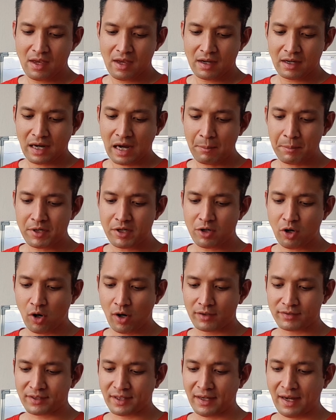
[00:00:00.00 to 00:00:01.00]
Carbon
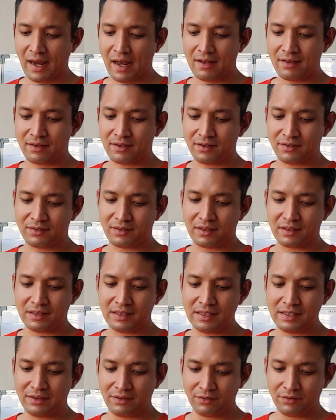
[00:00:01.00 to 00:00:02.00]
dioxide enters the
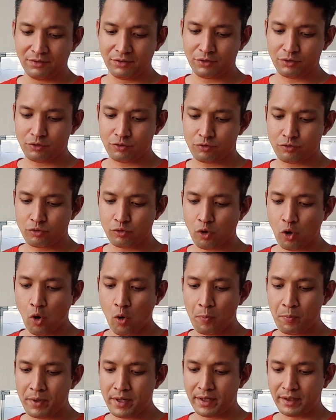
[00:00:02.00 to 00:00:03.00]
leaves through
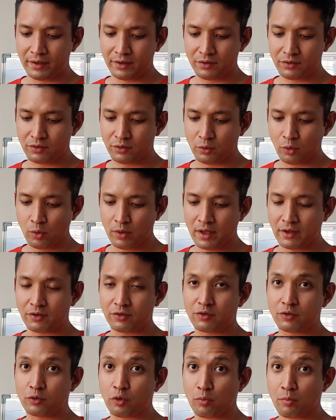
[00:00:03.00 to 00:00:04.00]
openings known
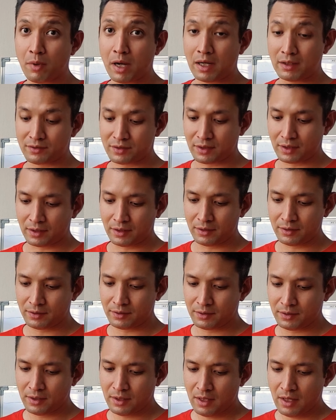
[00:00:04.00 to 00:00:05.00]
as stomata,
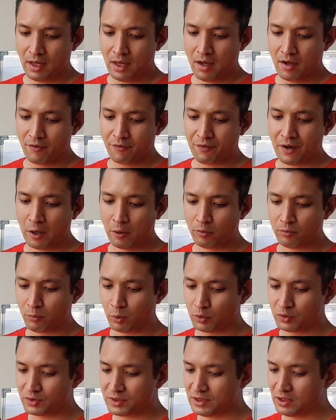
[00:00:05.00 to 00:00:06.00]
found
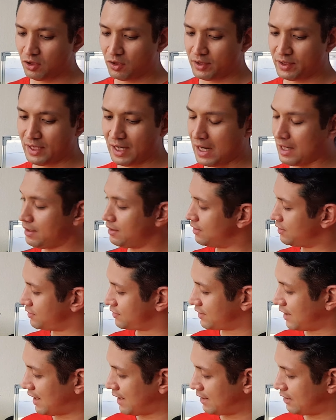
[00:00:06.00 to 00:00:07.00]
mostly on the
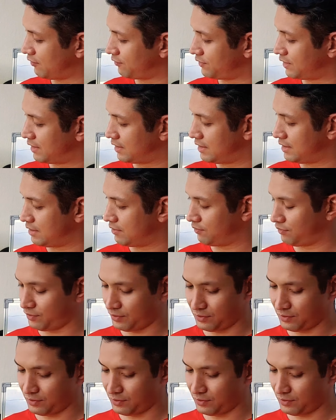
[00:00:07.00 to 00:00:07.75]
underside of the leaves.